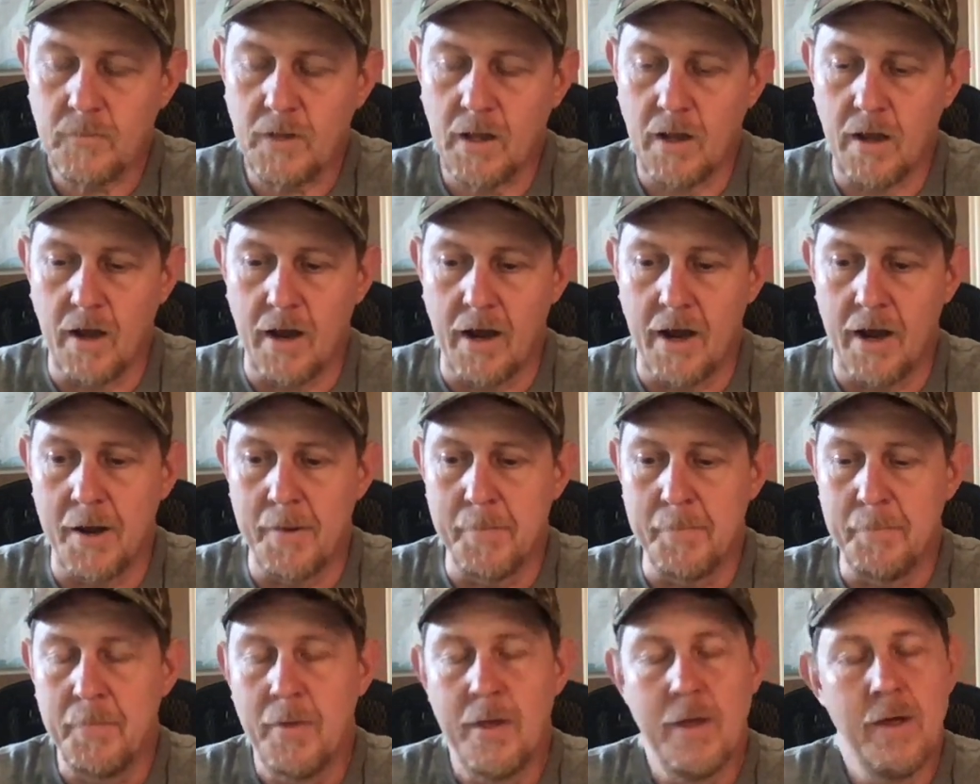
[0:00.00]

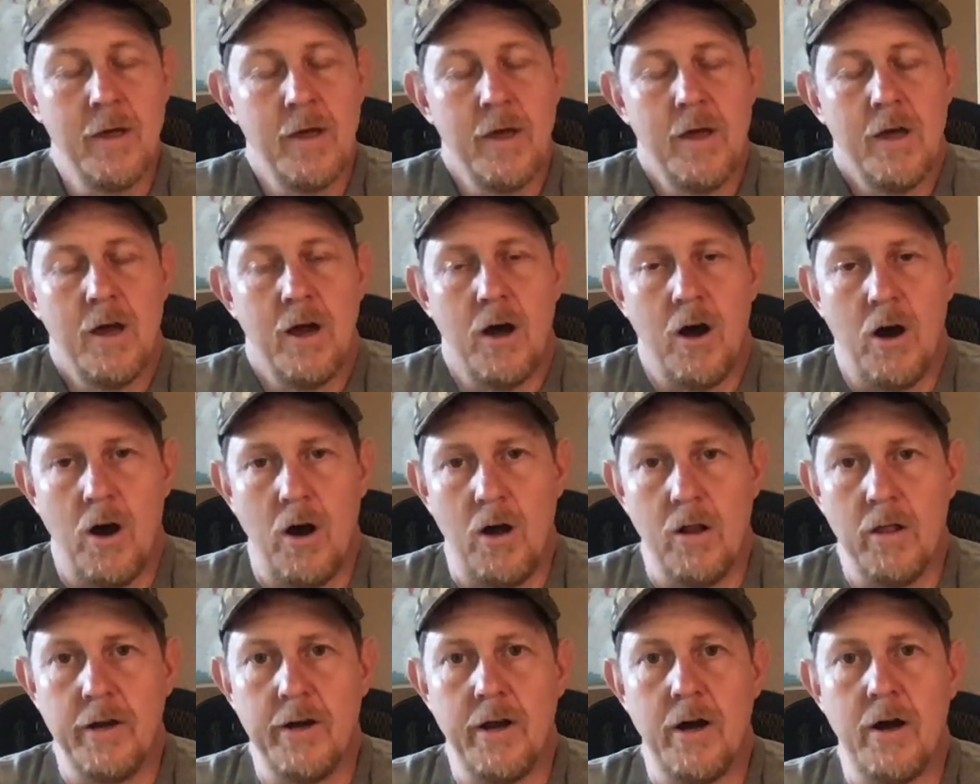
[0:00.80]

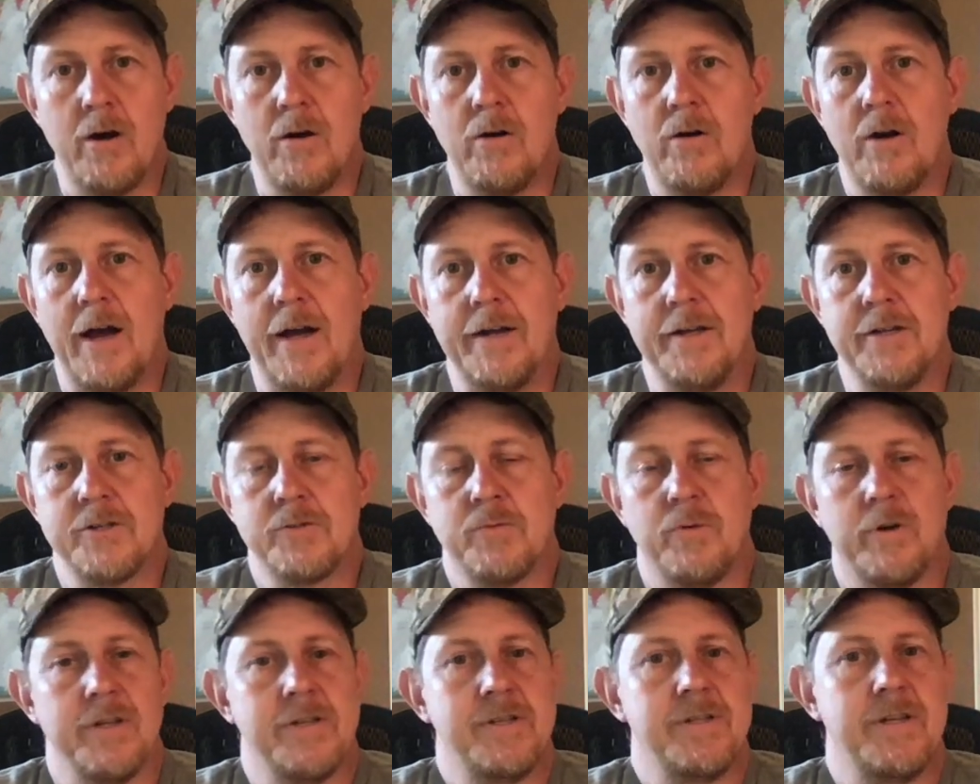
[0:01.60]
All in all, I just
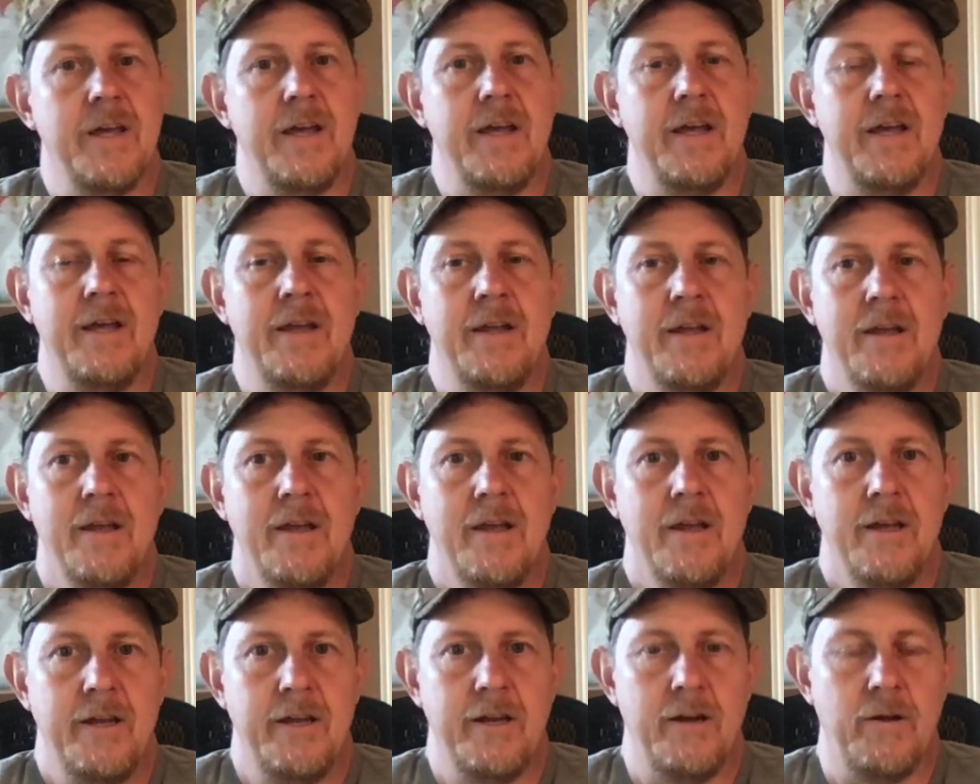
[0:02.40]
want to say,
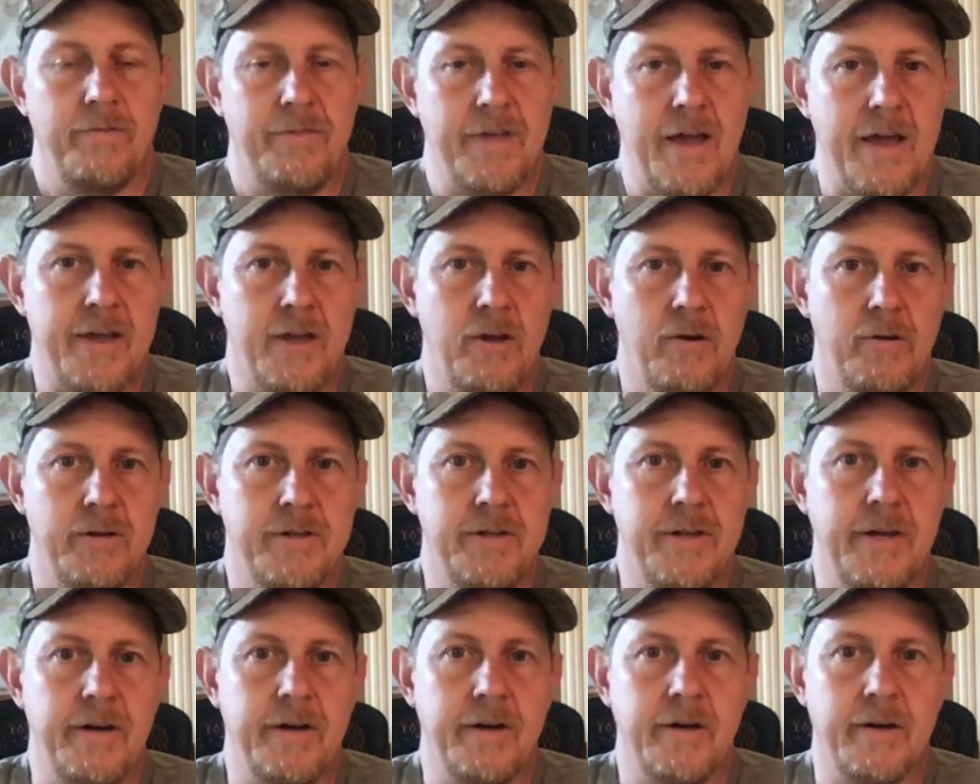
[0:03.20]
thank you to
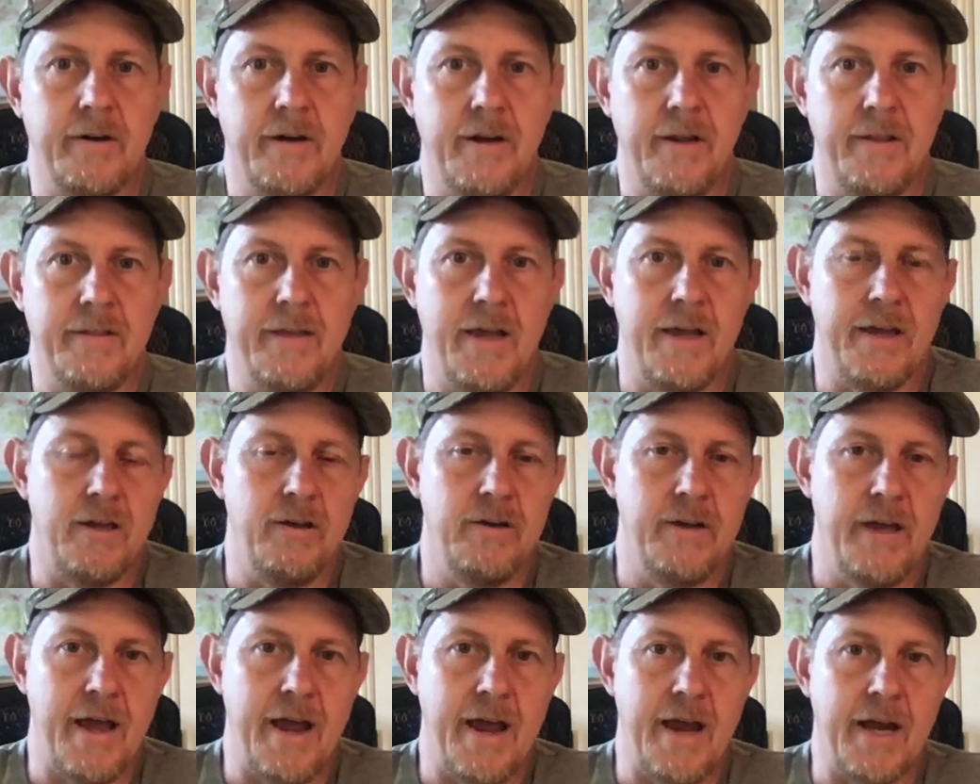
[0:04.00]
Deere and thank you
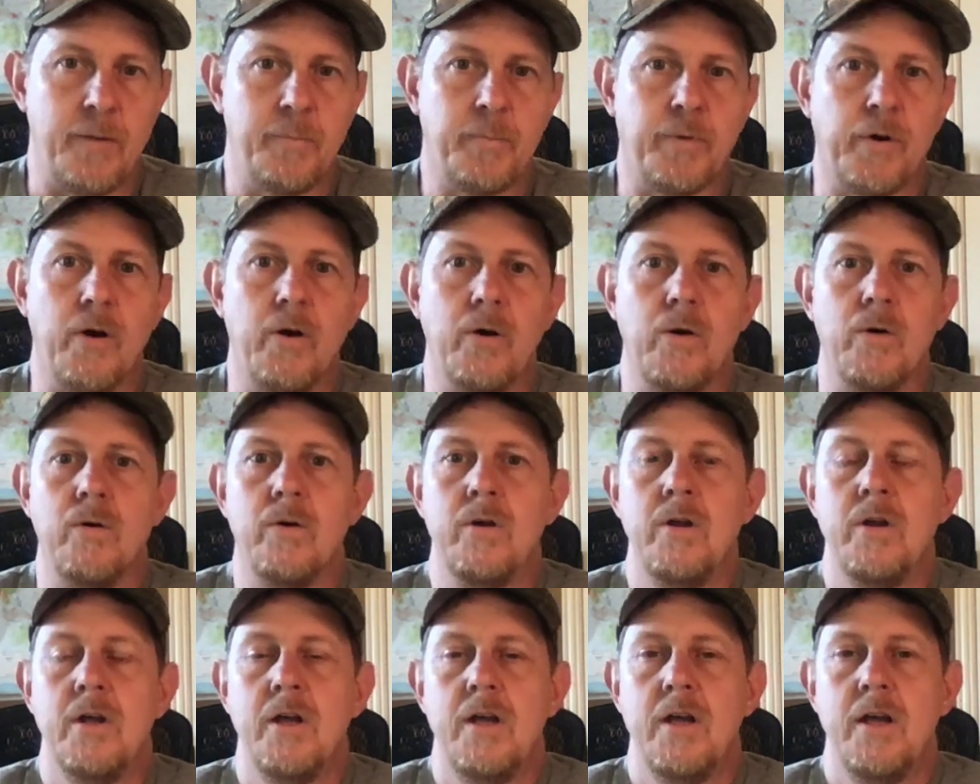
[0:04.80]
to AgPro
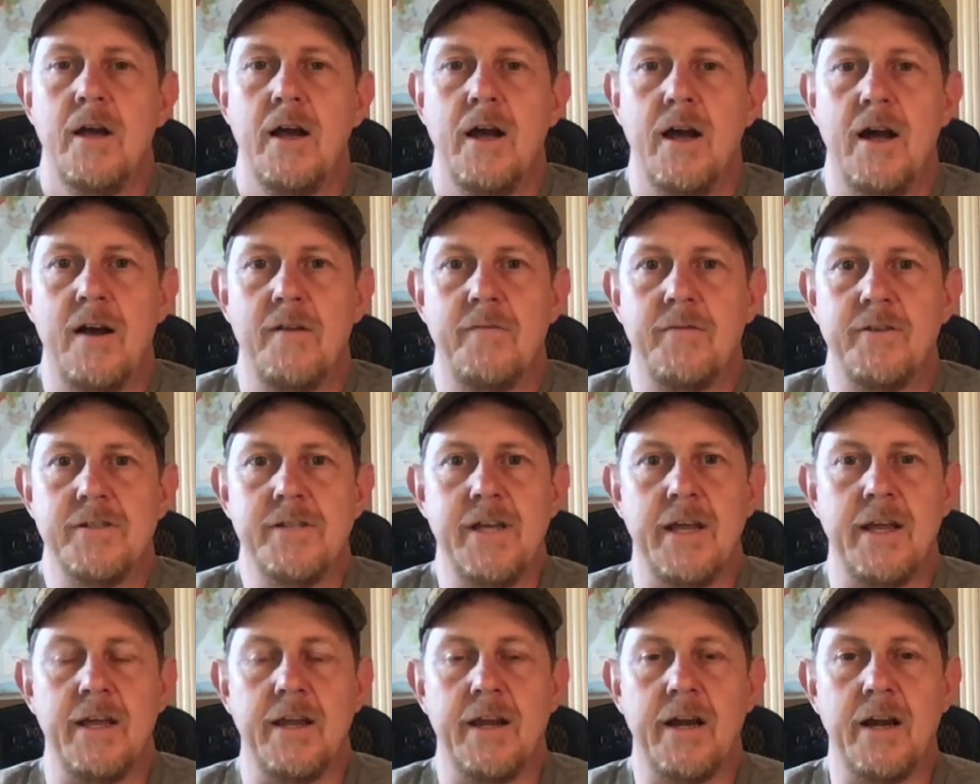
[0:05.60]
for
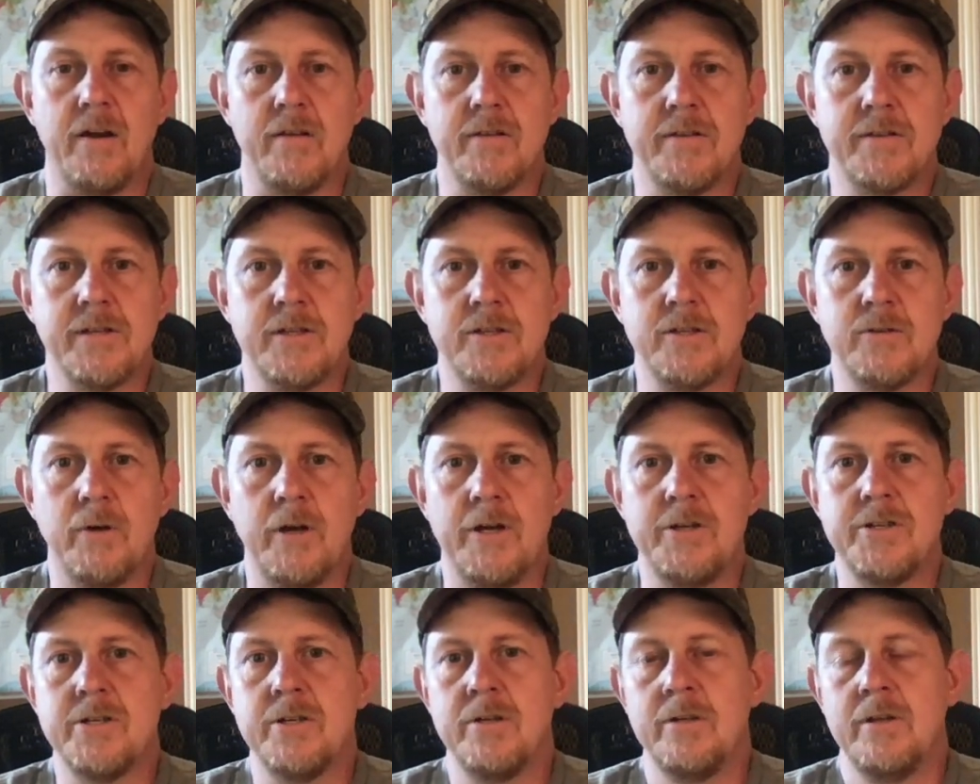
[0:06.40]
taking care of the
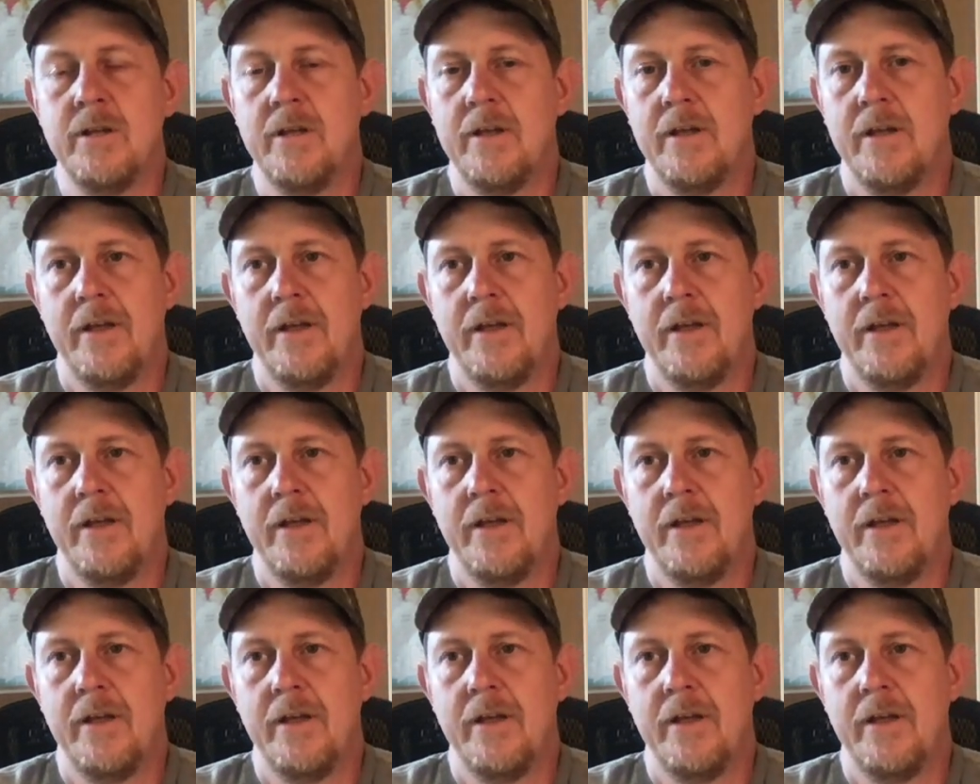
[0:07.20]
situation.